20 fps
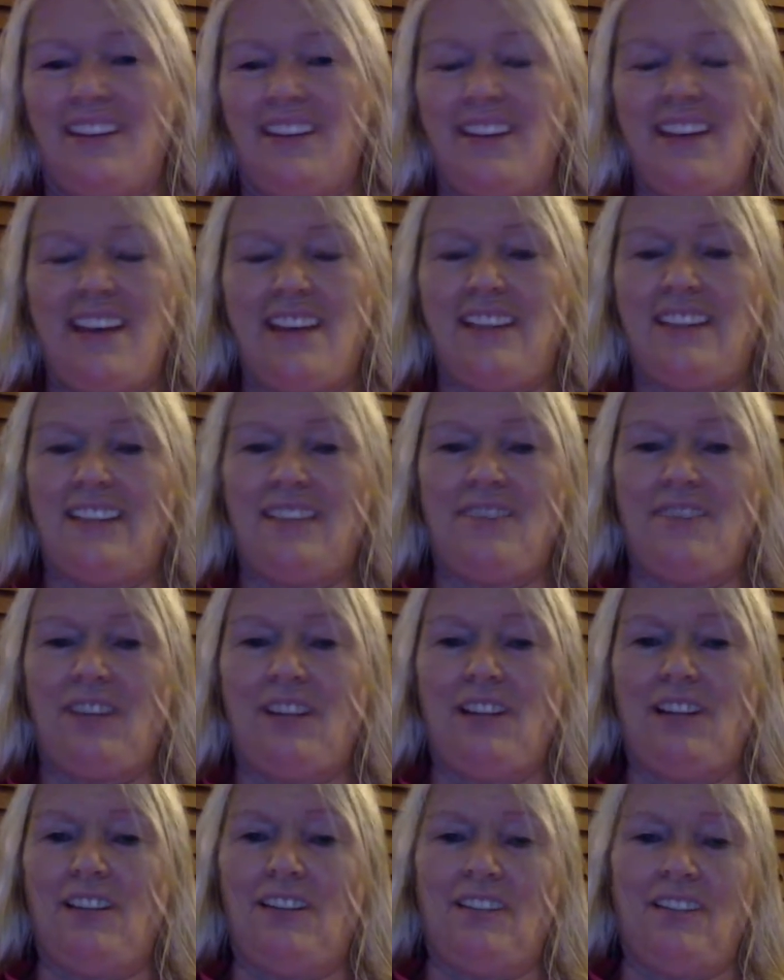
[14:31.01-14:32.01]
that's
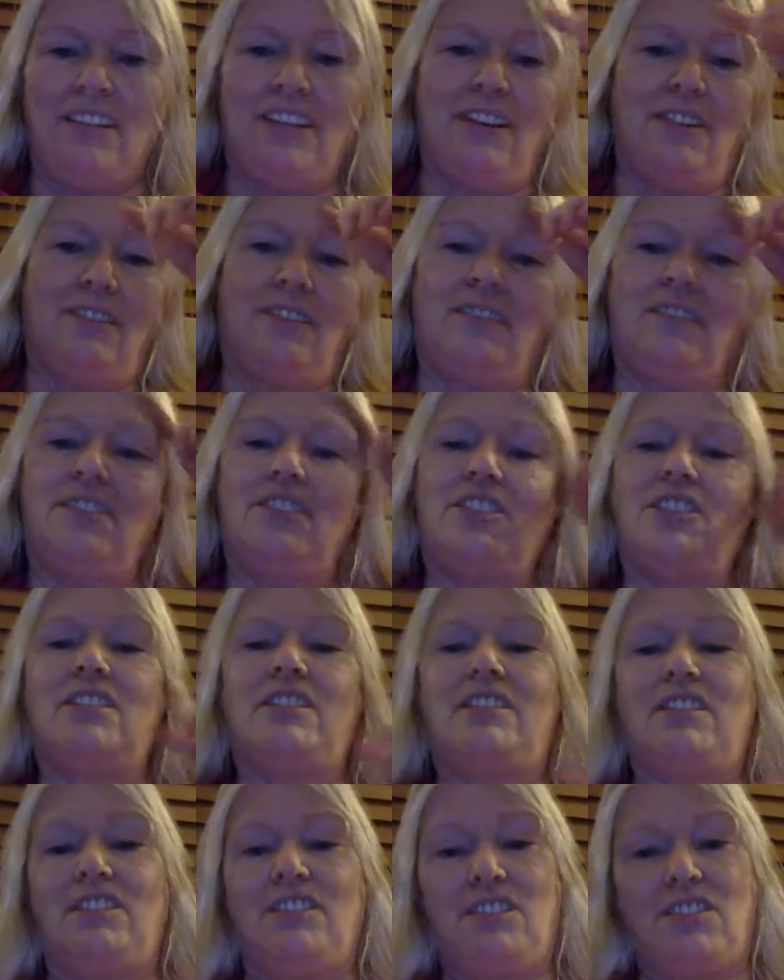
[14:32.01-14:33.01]
even a little young.
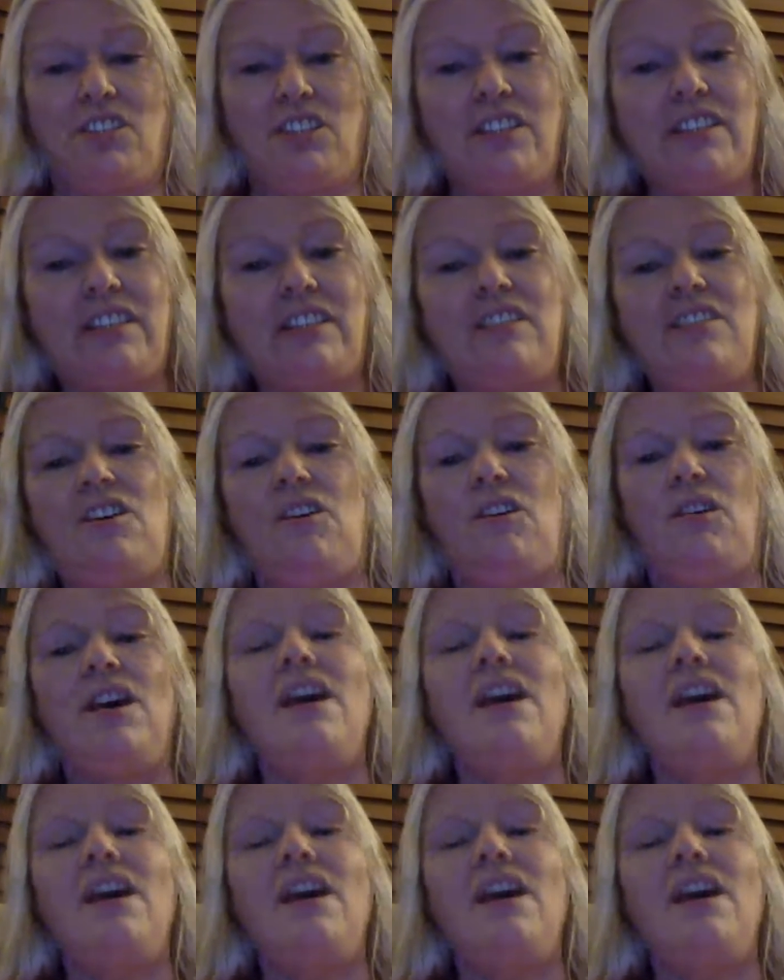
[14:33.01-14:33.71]
Just know,